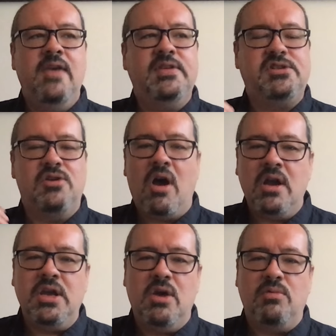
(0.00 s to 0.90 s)
If it's an
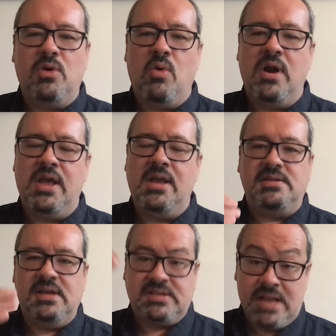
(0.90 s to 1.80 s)
audio
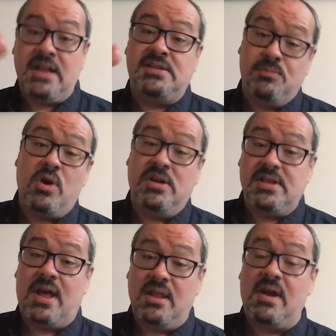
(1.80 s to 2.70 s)
recording, it's not as important
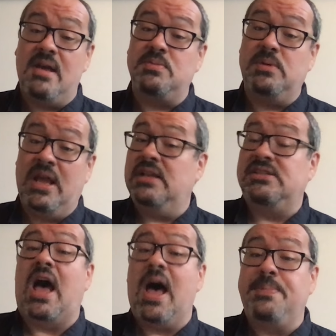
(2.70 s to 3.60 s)
as the holograms, and
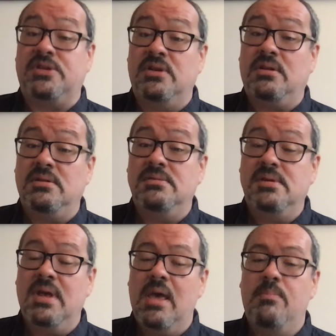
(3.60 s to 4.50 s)
it's optional,
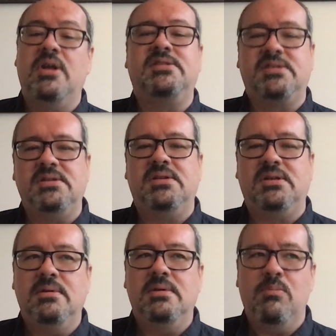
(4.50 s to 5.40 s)
but it's
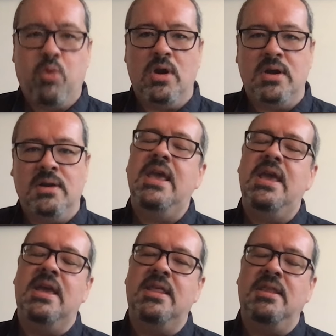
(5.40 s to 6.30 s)
still important.
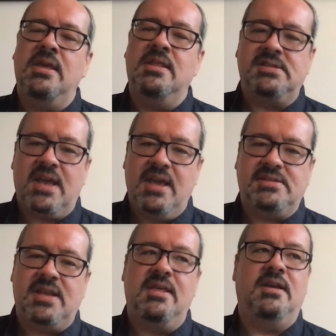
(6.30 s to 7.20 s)
In this
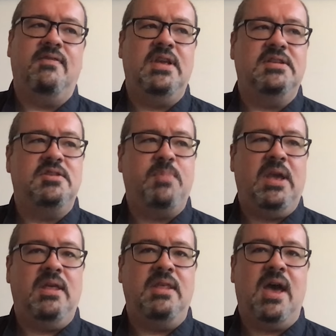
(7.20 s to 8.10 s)
case, I think of these as
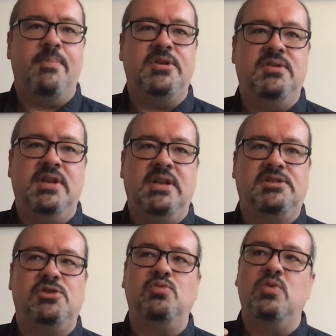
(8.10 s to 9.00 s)
being the
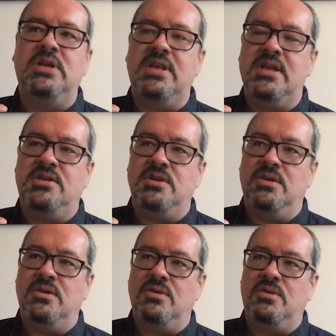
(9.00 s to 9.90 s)
opportunities to really
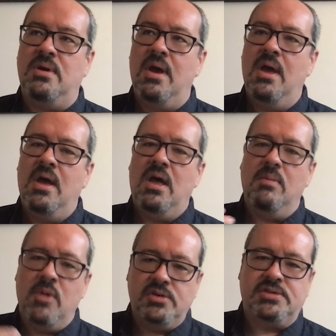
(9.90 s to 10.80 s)
do
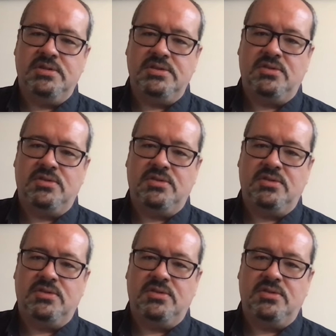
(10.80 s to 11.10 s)
emotional